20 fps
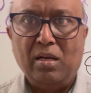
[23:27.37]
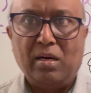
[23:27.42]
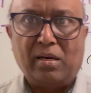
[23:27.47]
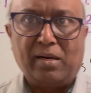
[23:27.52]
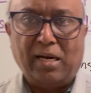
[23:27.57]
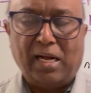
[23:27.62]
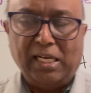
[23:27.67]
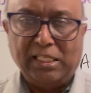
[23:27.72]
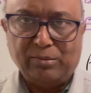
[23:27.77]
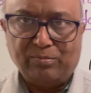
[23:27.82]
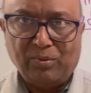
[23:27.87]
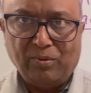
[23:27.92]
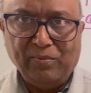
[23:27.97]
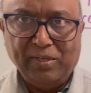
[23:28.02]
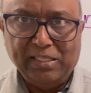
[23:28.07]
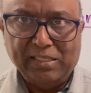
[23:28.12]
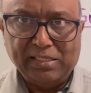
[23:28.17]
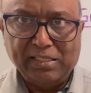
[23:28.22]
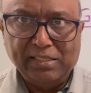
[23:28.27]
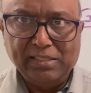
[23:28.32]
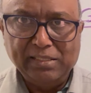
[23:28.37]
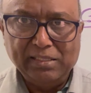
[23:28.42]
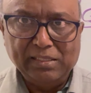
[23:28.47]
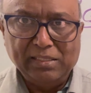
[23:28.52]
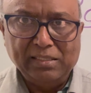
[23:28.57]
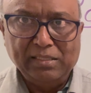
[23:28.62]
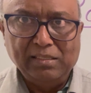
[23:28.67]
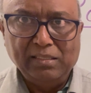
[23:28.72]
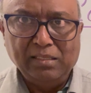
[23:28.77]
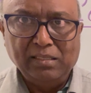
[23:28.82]
transformations,
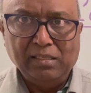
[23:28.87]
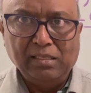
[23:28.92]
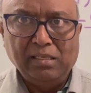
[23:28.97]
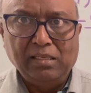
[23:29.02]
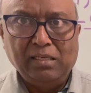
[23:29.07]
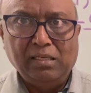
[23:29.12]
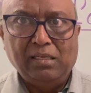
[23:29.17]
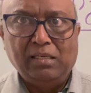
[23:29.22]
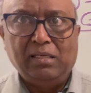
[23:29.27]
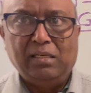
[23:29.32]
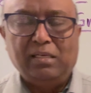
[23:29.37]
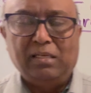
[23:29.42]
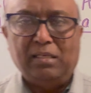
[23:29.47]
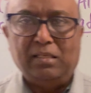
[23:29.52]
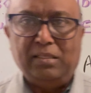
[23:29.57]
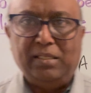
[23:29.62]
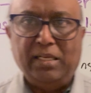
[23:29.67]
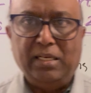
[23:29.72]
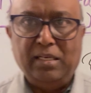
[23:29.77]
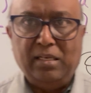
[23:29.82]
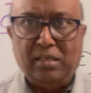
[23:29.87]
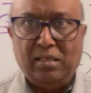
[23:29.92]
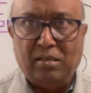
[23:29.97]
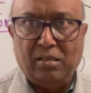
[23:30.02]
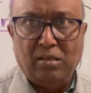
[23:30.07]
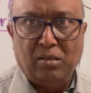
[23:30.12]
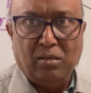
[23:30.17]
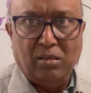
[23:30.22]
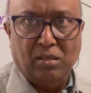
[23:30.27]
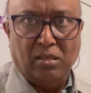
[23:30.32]
then
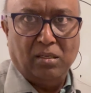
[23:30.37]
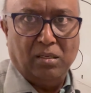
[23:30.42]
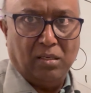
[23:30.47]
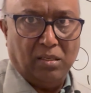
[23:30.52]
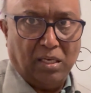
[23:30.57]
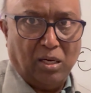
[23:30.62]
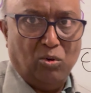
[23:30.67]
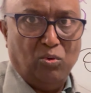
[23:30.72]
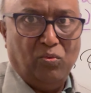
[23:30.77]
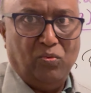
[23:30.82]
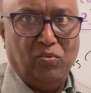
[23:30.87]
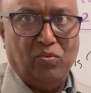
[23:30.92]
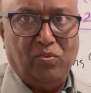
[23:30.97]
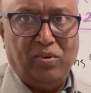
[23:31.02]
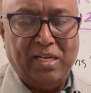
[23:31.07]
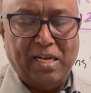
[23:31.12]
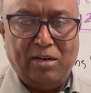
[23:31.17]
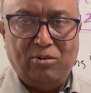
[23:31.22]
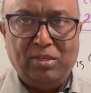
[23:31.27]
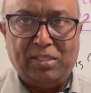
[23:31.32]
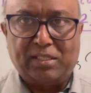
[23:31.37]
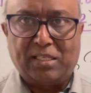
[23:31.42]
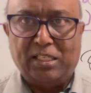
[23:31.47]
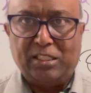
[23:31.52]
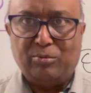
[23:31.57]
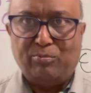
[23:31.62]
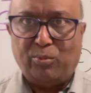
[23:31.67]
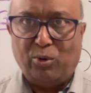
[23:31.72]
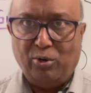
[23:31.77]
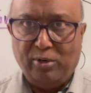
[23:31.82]
now we have
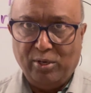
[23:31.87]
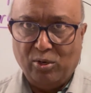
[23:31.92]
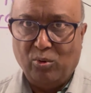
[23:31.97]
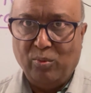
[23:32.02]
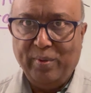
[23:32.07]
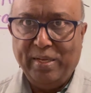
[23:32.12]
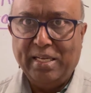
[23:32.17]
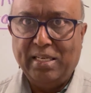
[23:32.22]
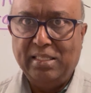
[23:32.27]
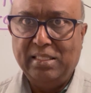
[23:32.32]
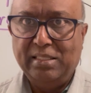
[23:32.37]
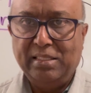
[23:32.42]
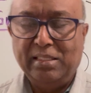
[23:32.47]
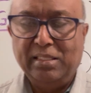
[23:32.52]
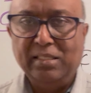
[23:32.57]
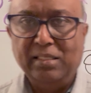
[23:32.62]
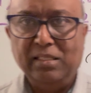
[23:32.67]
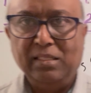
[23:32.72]
discussed polynomials,